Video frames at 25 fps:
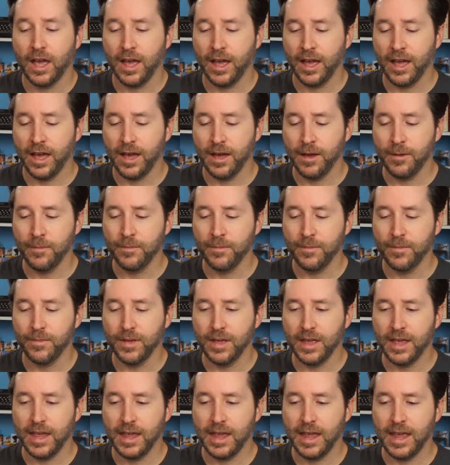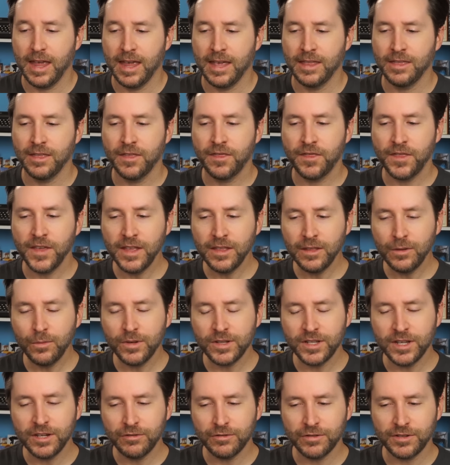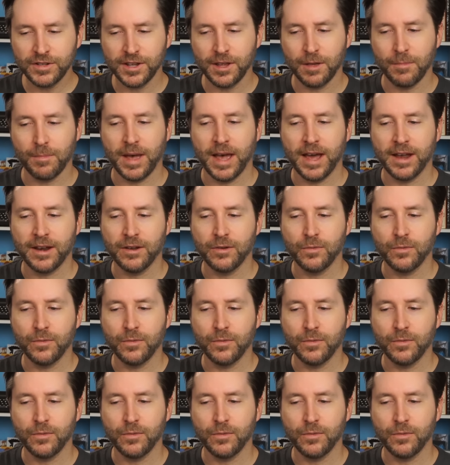Um, and the thing that was interesting about